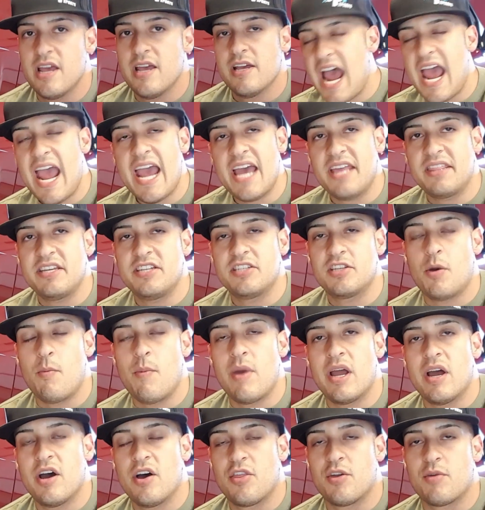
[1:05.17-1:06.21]
I had these on
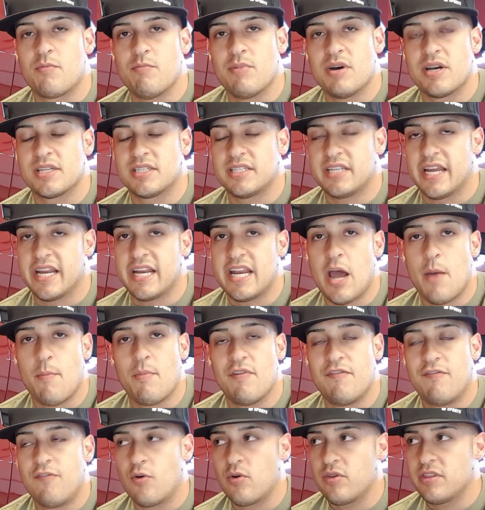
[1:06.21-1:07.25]
my other Mustang. Now
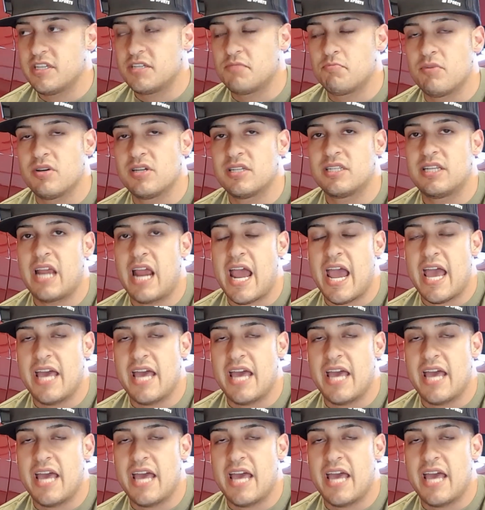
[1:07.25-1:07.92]
before this Mustang,